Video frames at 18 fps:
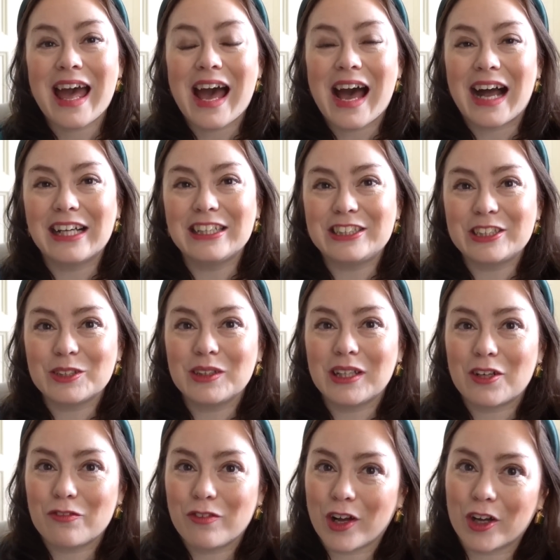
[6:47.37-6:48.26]
I do
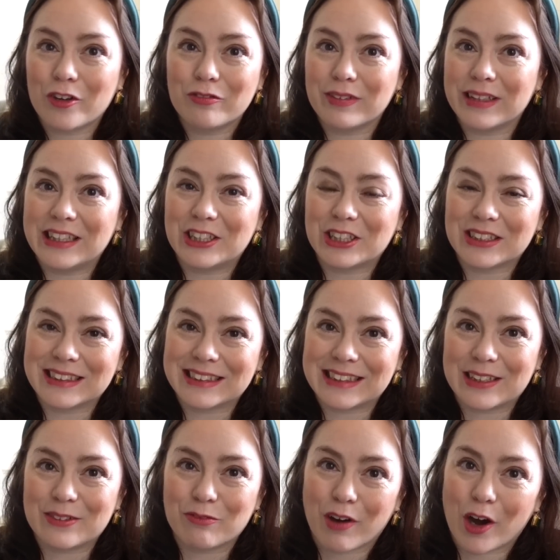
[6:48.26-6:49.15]
love her
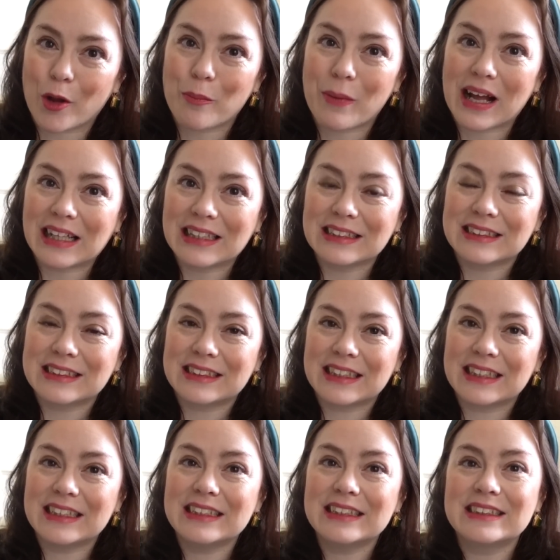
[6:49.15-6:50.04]
Regency
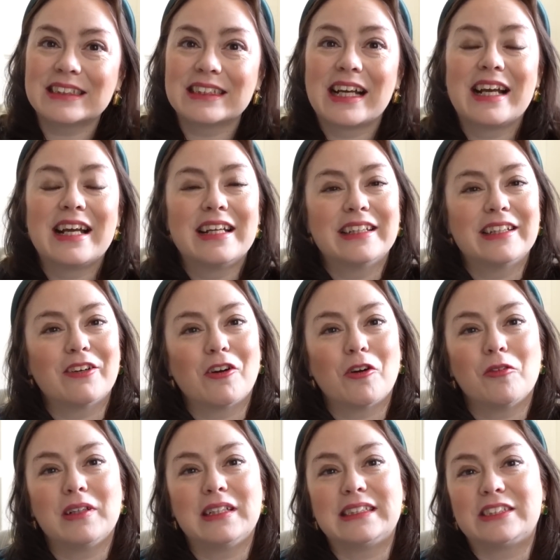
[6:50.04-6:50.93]
romances. They're
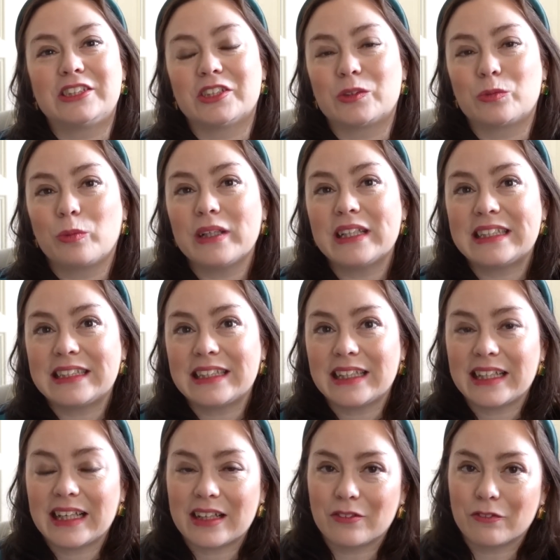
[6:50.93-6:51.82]
always just
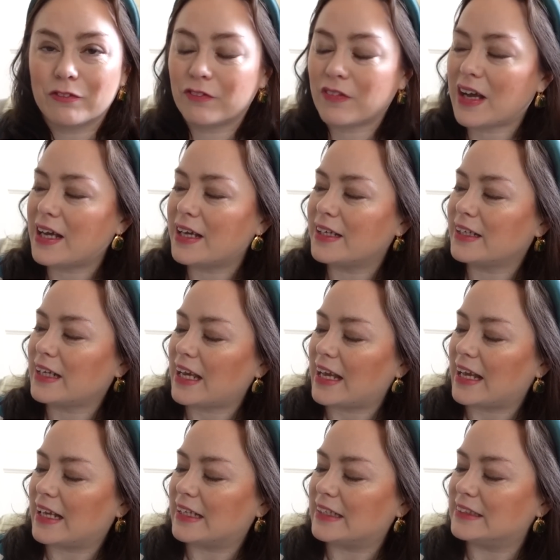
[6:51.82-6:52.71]
witty and fun,
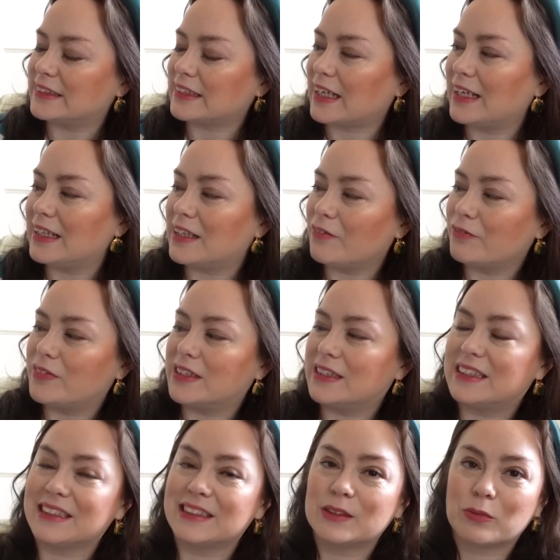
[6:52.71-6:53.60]
and I love
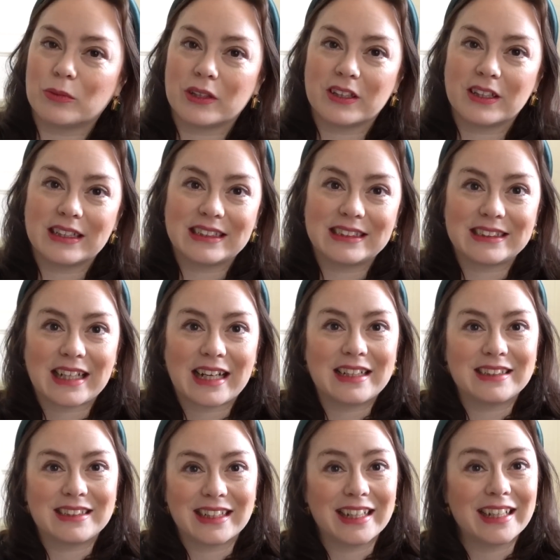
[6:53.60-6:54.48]
that this one is
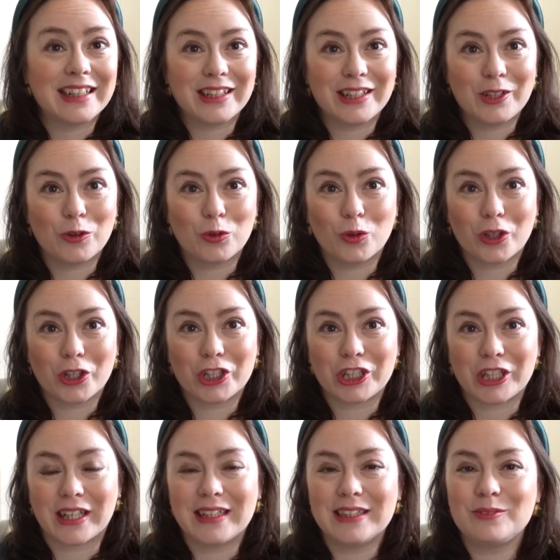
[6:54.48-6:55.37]
set in
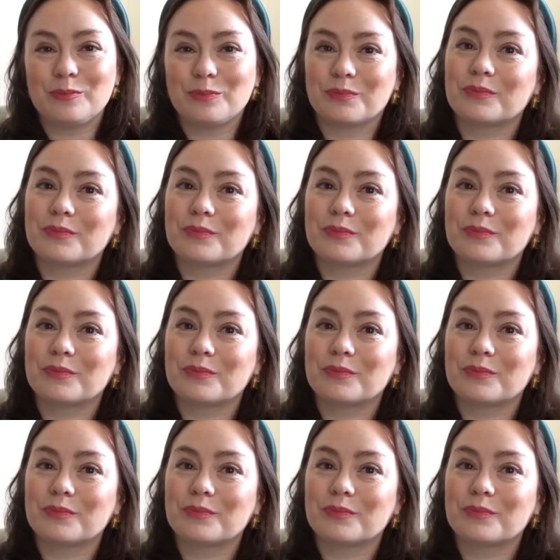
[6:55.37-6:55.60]
Yorkshire.